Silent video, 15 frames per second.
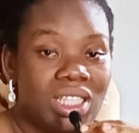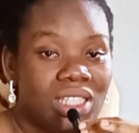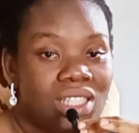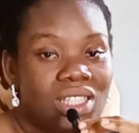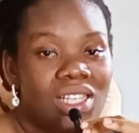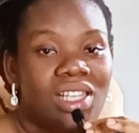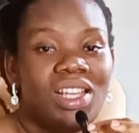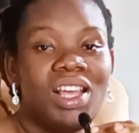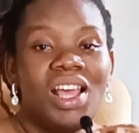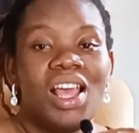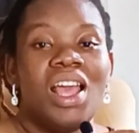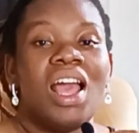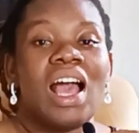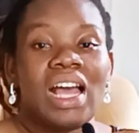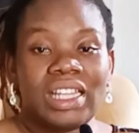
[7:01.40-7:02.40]
it,
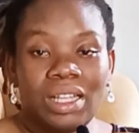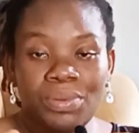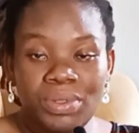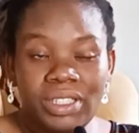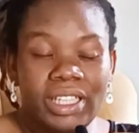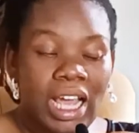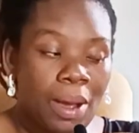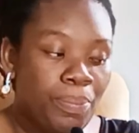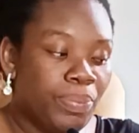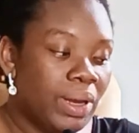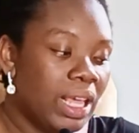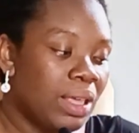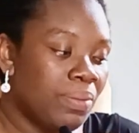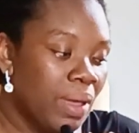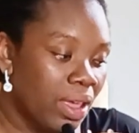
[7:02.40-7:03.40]
and I'm still
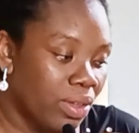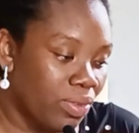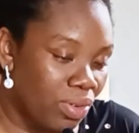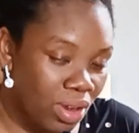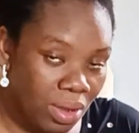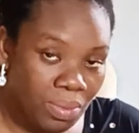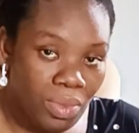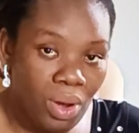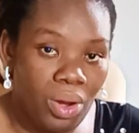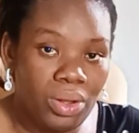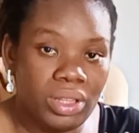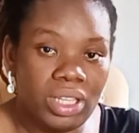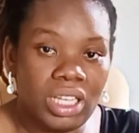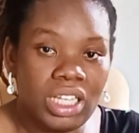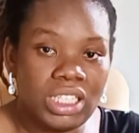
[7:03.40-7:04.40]
applying my cream
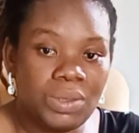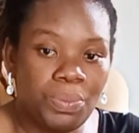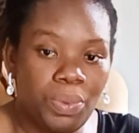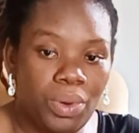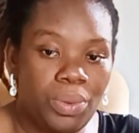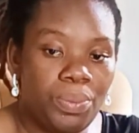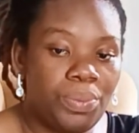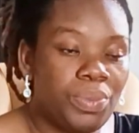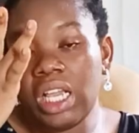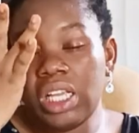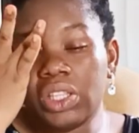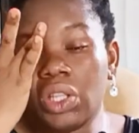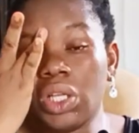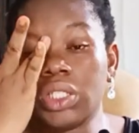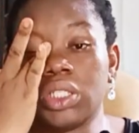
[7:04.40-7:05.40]
on his bum.
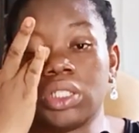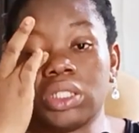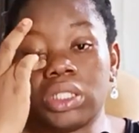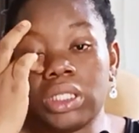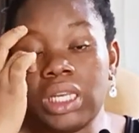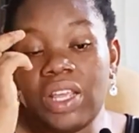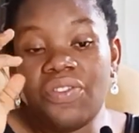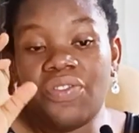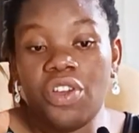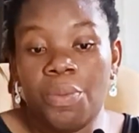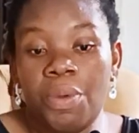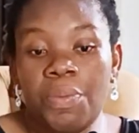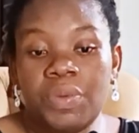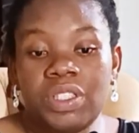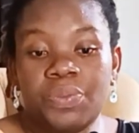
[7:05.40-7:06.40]
It doesn't leave your
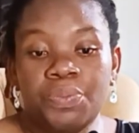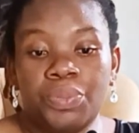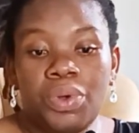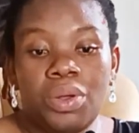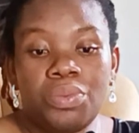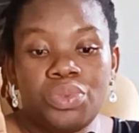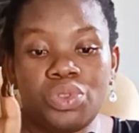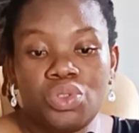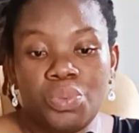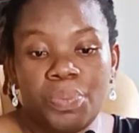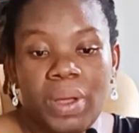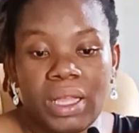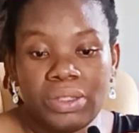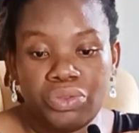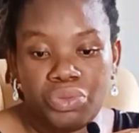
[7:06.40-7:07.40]
baby's bum
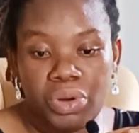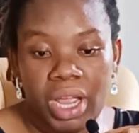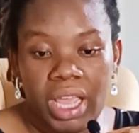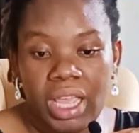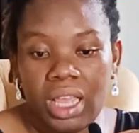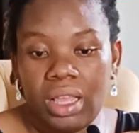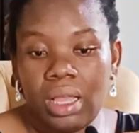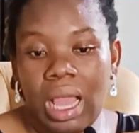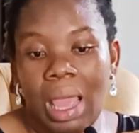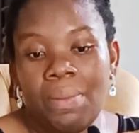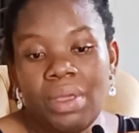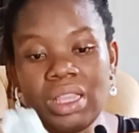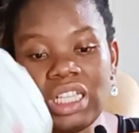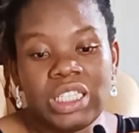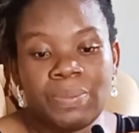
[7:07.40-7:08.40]
super dry. I
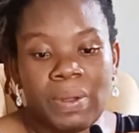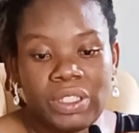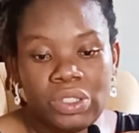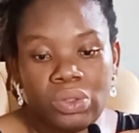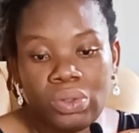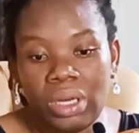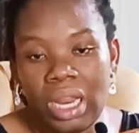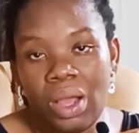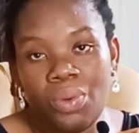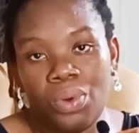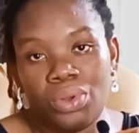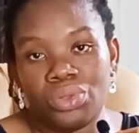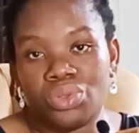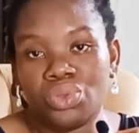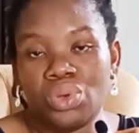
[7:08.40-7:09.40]
mean this particular
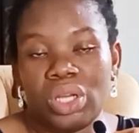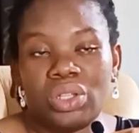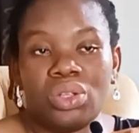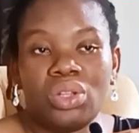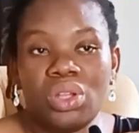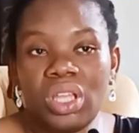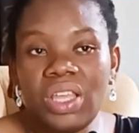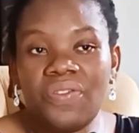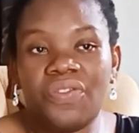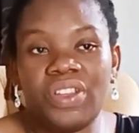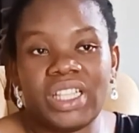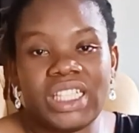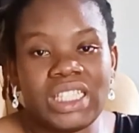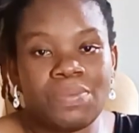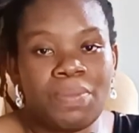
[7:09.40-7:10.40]
one. So I don't know if
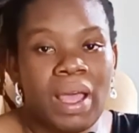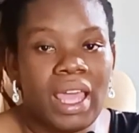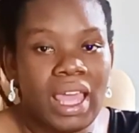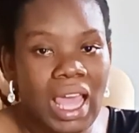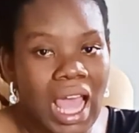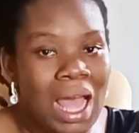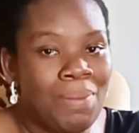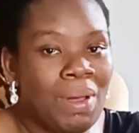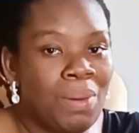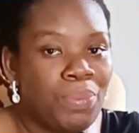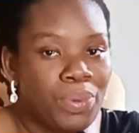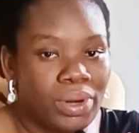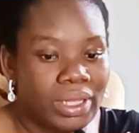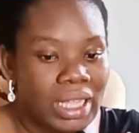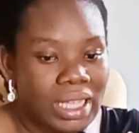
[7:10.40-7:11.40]
it's my Abba
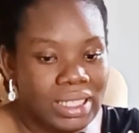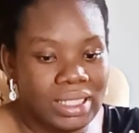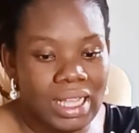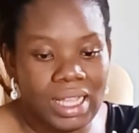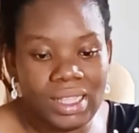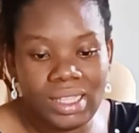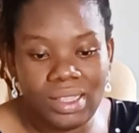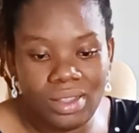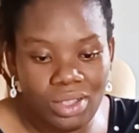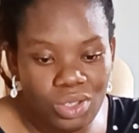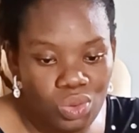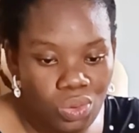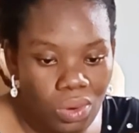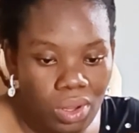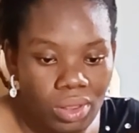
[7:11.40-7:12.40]
brothers that did
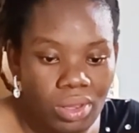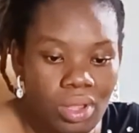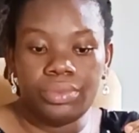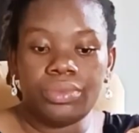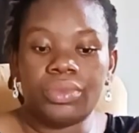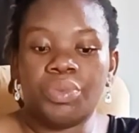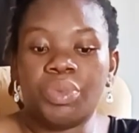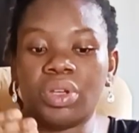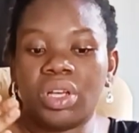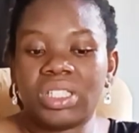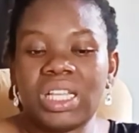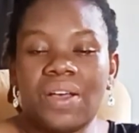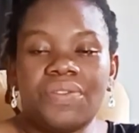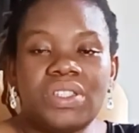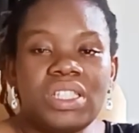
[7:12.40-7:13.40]
this one.
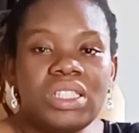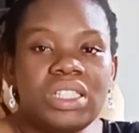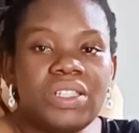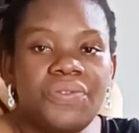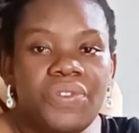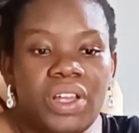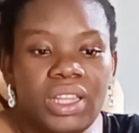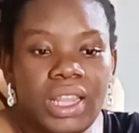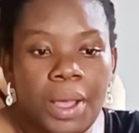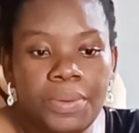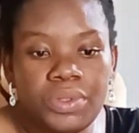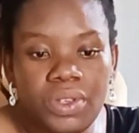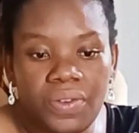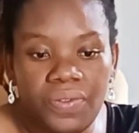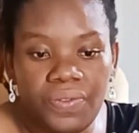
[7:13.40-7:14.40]
Because I've seen different
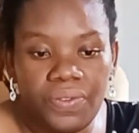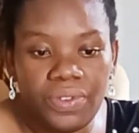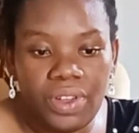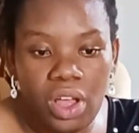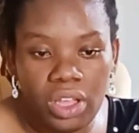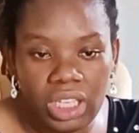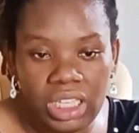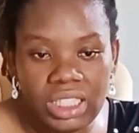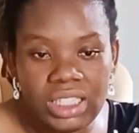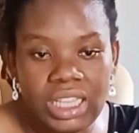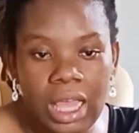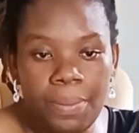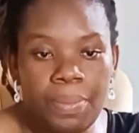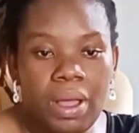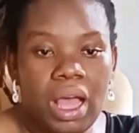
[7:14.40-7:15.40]
types of Huggies
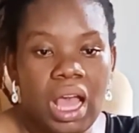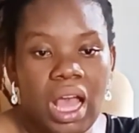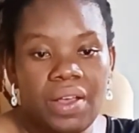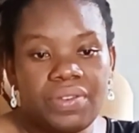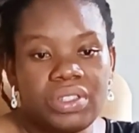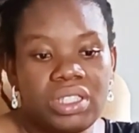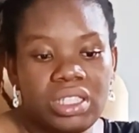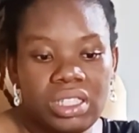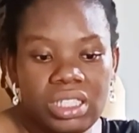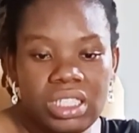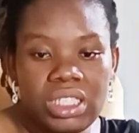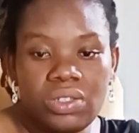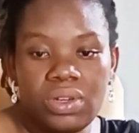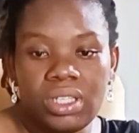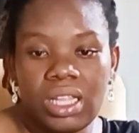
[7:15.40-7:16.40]
diaper. I've seen
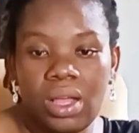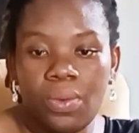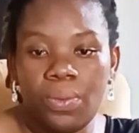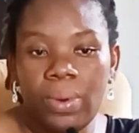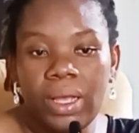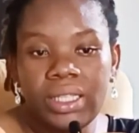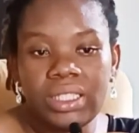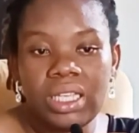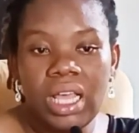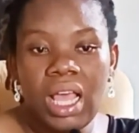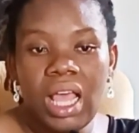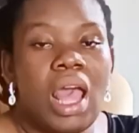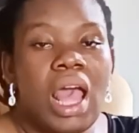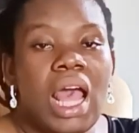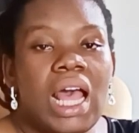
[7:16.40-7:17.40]
this red and white.
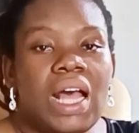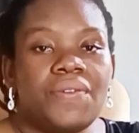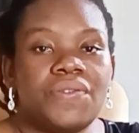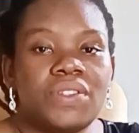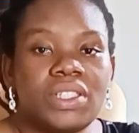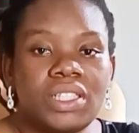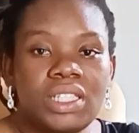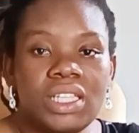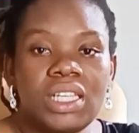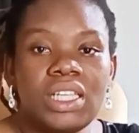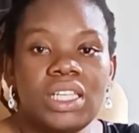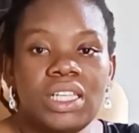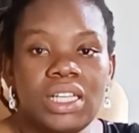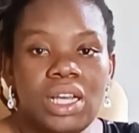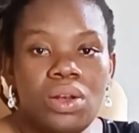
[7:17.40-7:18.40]
I've
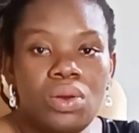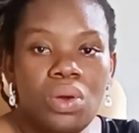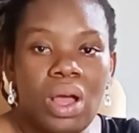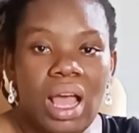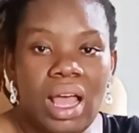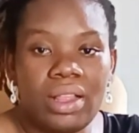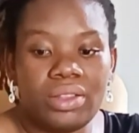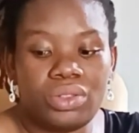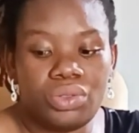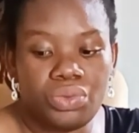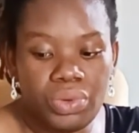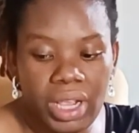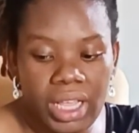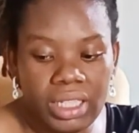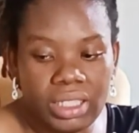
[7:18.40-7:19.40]
seen yellow and
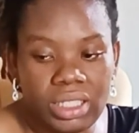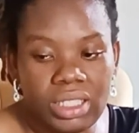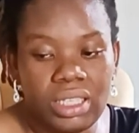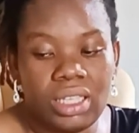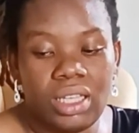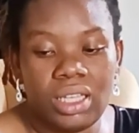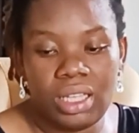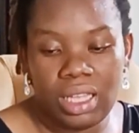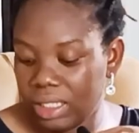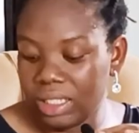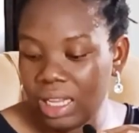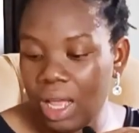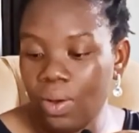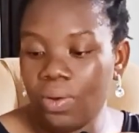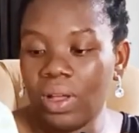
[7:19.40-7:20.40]
red.
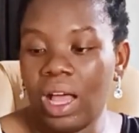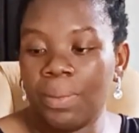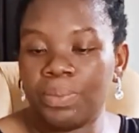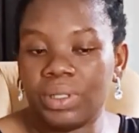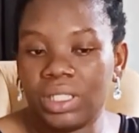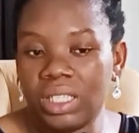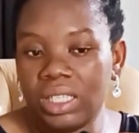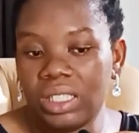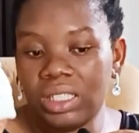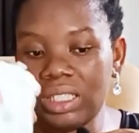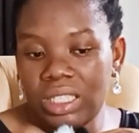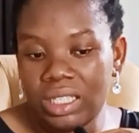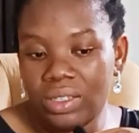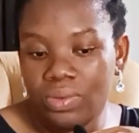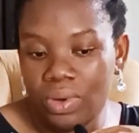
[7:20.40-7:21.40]
Now I'm seeing
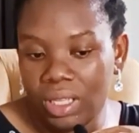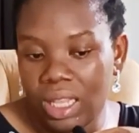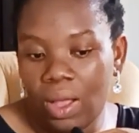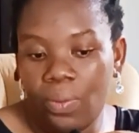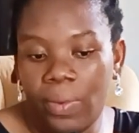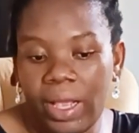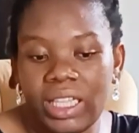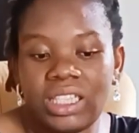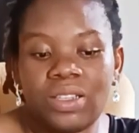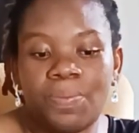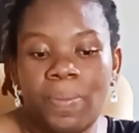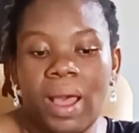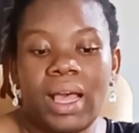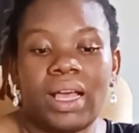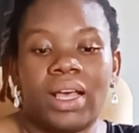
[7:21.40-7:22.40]
this red and white
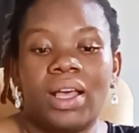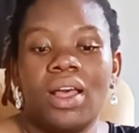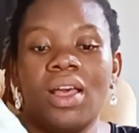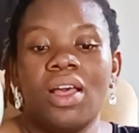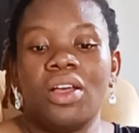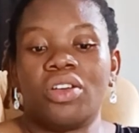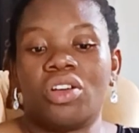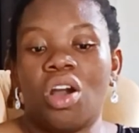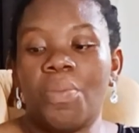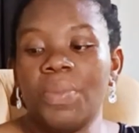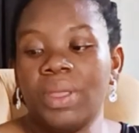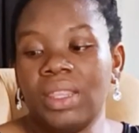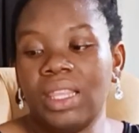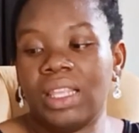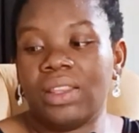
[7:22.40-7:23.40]
pack
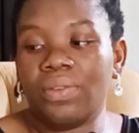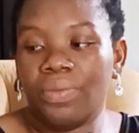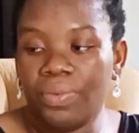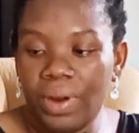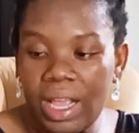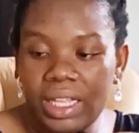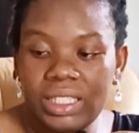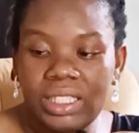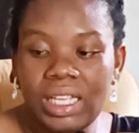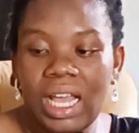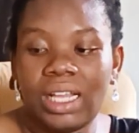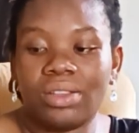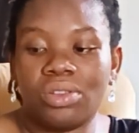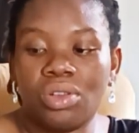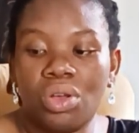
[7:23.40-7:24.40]
coming in red
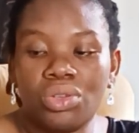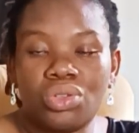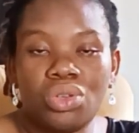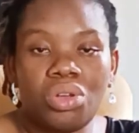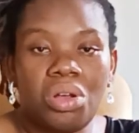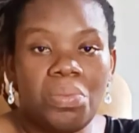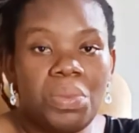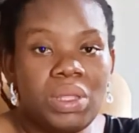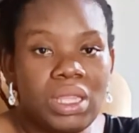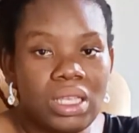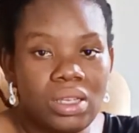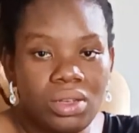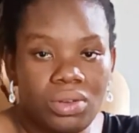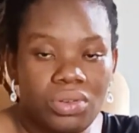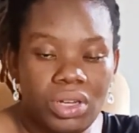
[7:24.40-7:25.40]
and also coming
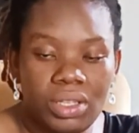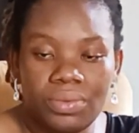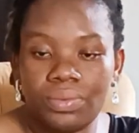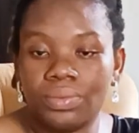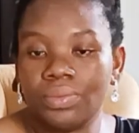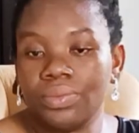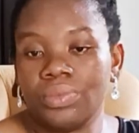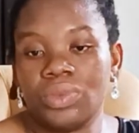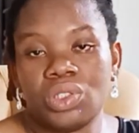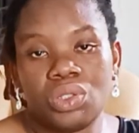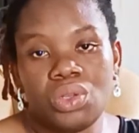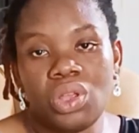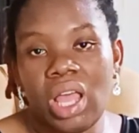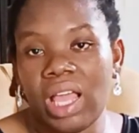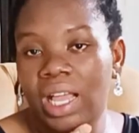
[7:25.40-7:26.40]
in green.
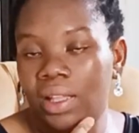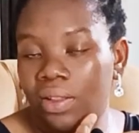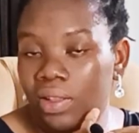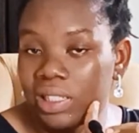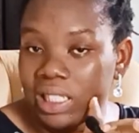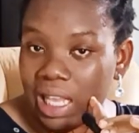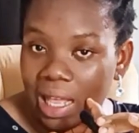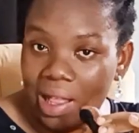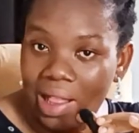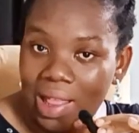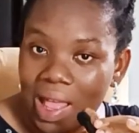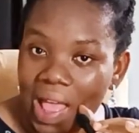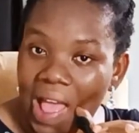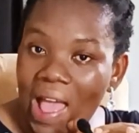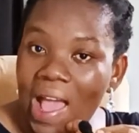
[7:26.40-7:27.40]
So I cannot
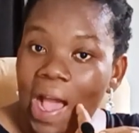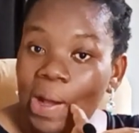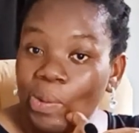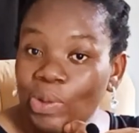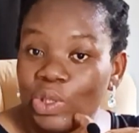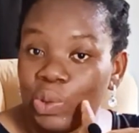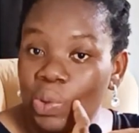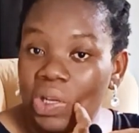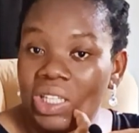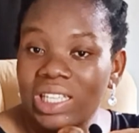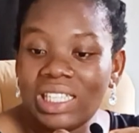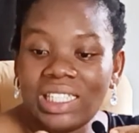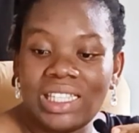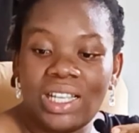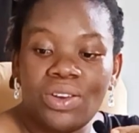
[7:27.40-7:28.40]
tell which one
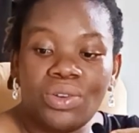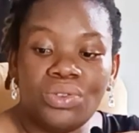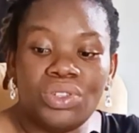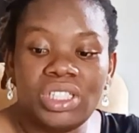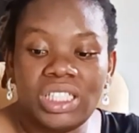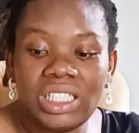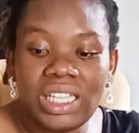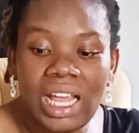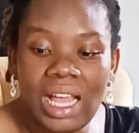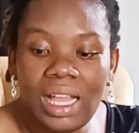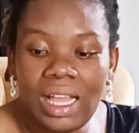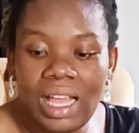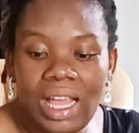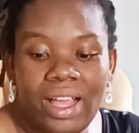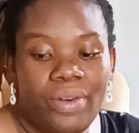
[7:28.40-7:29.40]
is the
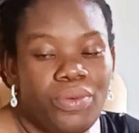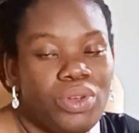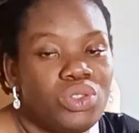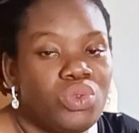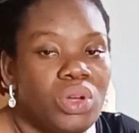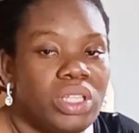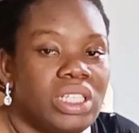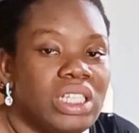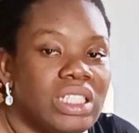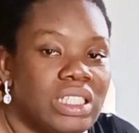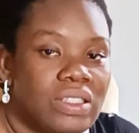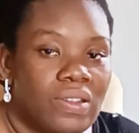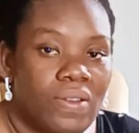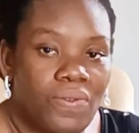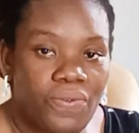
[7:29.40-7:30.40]
original and which one
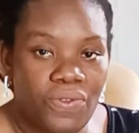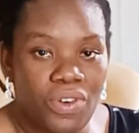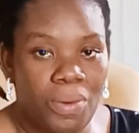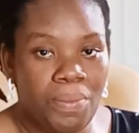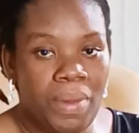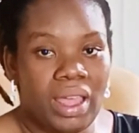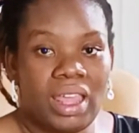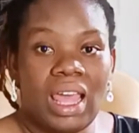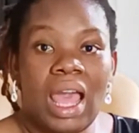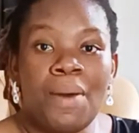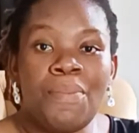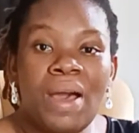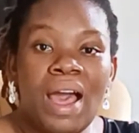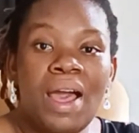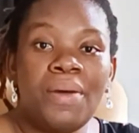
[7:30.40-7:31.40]
is from my
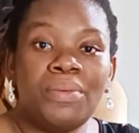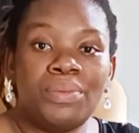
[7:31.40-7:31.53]
Abba